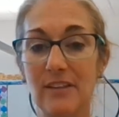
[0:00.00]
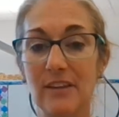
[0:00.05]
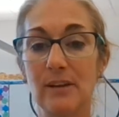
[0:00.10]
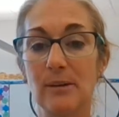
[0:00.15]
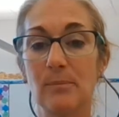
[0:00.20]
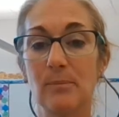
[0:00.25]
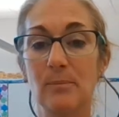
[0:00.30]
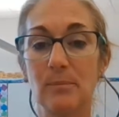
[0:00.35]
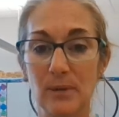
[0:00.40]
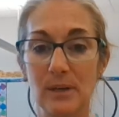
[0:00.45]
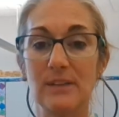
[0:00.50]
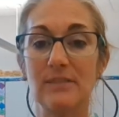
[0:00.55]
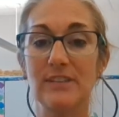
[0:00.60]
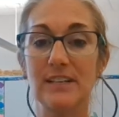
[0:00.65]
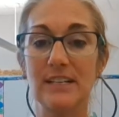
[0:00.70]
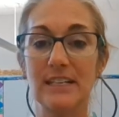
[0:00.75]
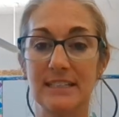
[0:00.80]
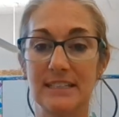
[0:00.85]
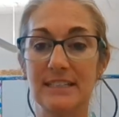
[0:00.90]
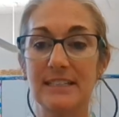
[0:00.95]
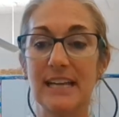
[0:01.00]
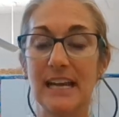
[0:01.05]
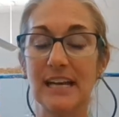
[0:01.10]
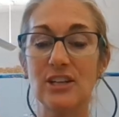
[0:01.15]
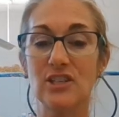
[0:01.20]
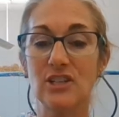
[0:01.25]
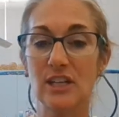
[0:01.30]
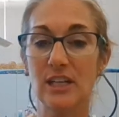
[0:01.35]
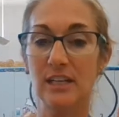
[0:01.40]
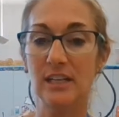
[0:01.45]
the previous
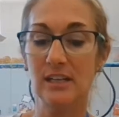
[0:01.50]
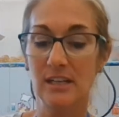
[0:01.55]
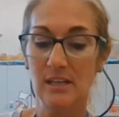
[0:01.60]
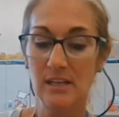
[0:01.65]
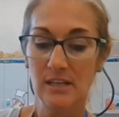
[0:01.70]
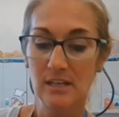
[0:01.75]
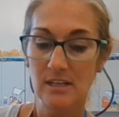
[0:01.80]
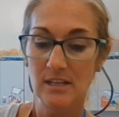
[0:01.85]
section.